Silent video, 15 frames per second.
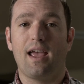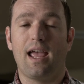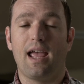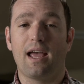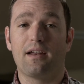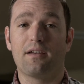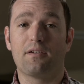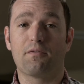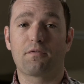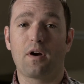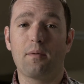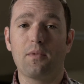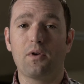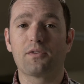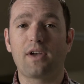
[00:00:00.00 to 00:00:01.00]
And
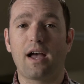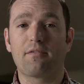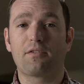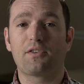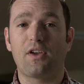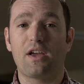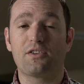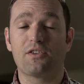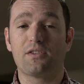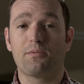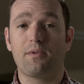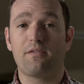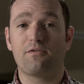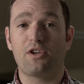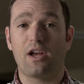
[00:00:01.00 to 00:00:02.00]
from those conversations,
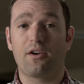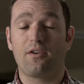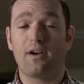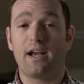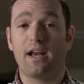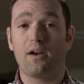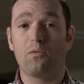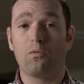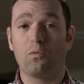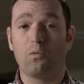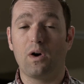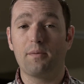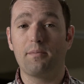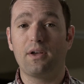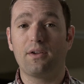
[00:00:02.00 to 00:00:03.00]
we've generated
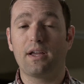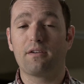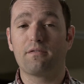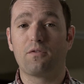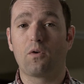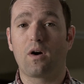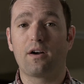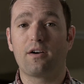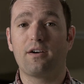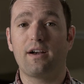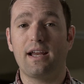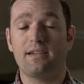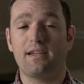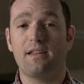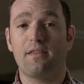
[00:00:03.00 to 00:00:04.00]

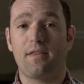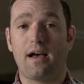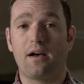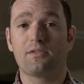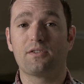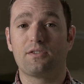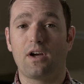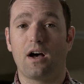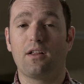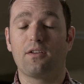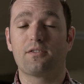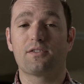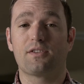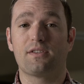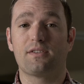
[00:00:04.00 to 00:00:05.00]

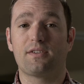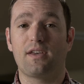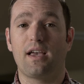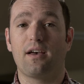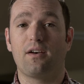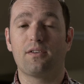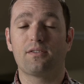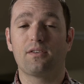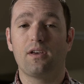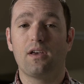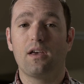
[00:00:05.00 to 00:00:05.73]
$1,418,000 in sales.